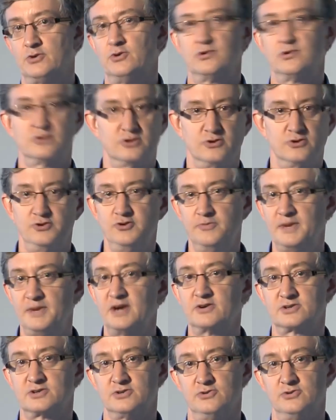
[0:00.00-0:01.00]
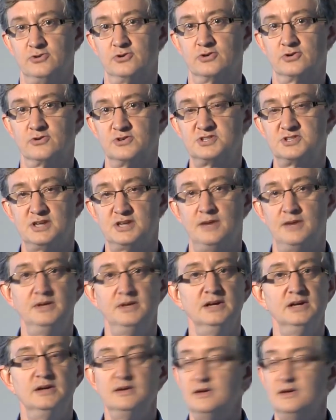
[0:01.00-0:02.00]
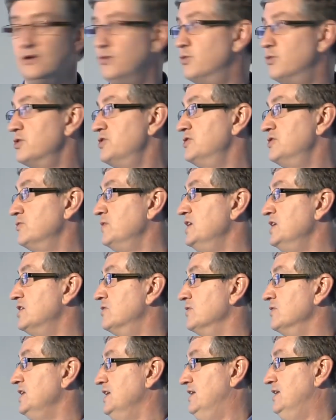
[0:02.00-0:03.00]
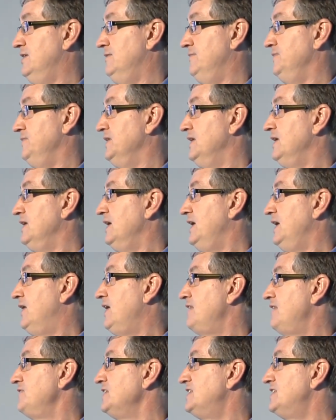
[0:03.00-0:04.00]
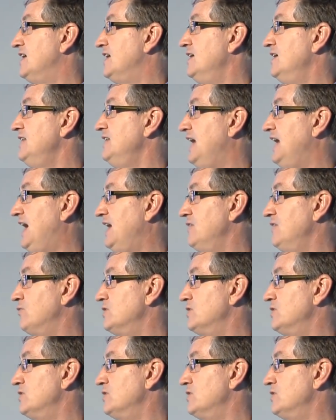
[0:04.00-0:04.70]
order, or numerical order, or some order that we agree on. Now, having done that,